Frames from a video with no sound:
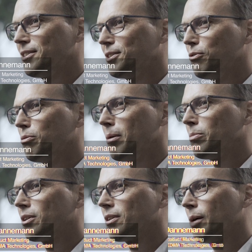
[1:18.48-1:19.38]
I still
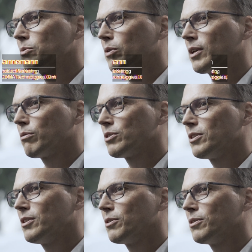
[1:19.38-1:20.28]
remember the times when I
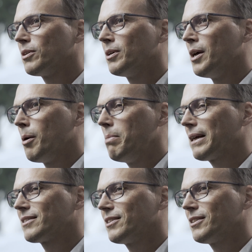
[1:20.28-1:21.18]
was sitting on the
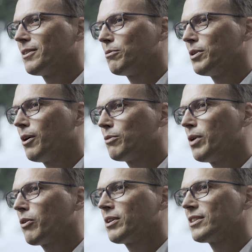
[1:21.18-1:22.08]
back seat
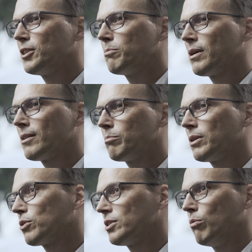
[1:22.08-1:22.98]
without wearing a seatbelt
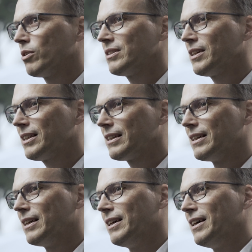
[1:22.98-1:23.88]
because there wasn't any.
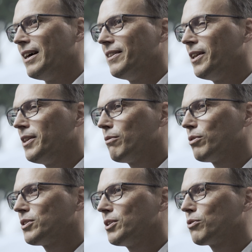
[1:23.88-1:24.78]
Then there
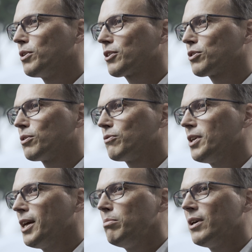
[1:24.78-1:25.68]
was the introduction of
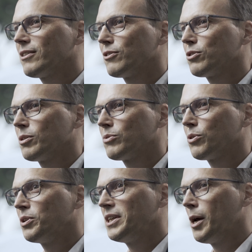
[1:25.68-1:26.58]
the ABS
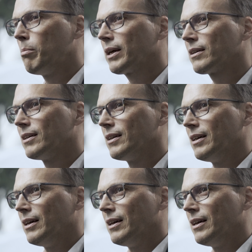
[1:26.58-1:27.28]
systems or the airbag.